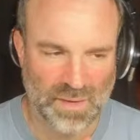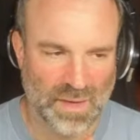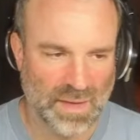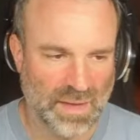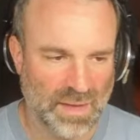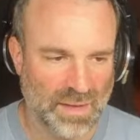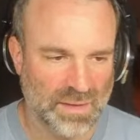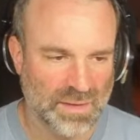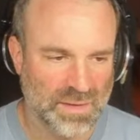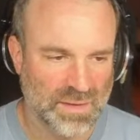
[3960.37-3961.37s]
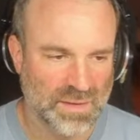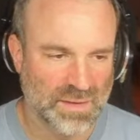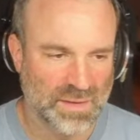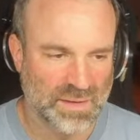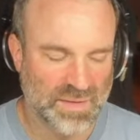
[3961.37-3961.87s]
Yeah,
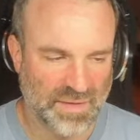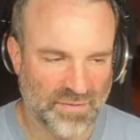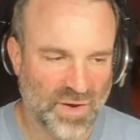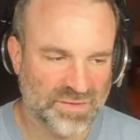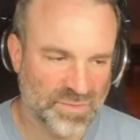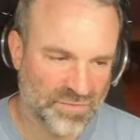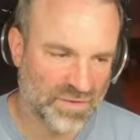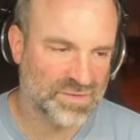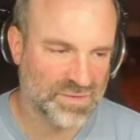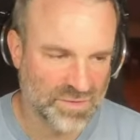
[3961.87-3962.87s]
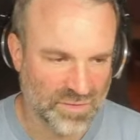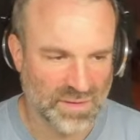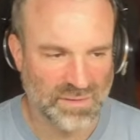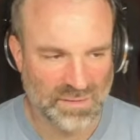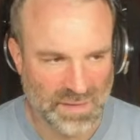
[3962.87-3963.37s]
there are some advantages to it.